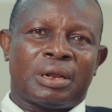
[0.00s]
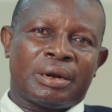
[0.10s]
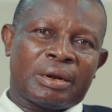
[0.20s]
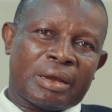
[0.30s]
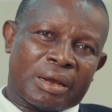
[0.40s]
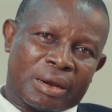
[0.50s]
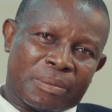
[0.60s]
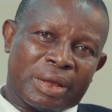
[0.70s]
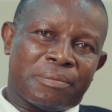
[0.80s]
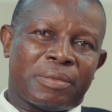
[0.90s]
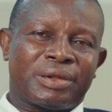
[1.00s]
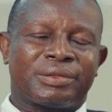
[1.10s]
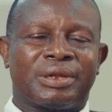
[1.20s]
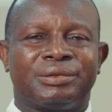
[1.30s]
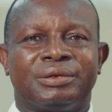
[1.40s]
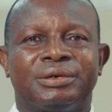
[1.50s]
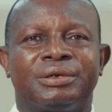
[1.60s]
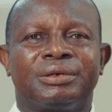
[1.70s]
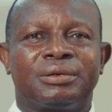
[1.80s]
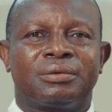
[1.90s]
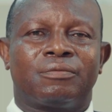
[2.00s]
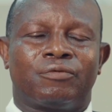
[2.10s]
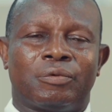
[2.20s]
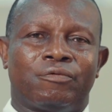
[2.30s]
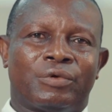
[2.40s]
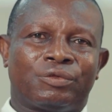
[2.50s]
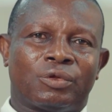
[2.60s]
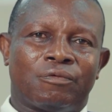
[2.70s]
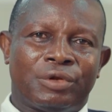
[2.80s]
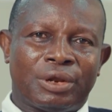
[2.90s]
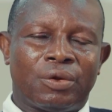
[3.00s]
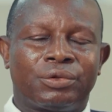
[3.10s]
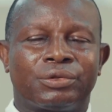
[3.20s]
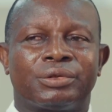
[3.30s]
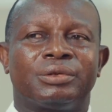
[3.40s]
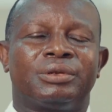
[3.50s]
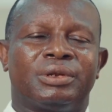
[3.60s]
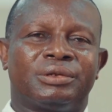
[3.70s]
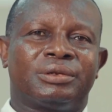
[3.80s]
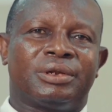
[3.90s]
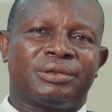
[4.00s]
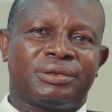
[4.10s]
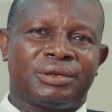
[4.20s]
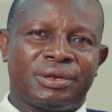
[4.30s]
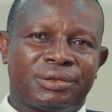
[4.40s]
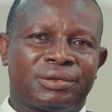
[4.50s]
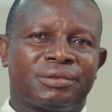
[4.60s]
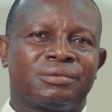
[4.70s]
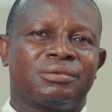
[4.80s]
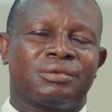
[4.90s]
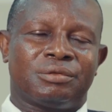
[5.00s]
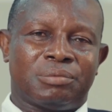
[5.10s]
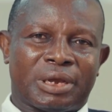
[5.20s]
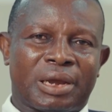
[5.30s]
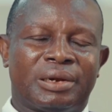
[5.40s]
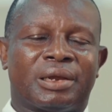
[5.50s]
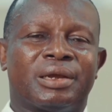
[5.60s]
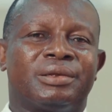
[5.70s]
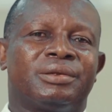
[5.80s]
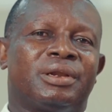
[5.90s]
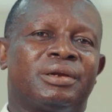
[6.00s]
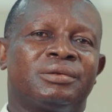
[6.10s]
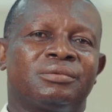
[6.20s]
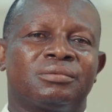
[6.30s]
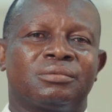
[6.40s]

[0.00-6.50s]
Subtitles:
and I have my master's degree from University of Lagos in 1998 in mechanical engineering.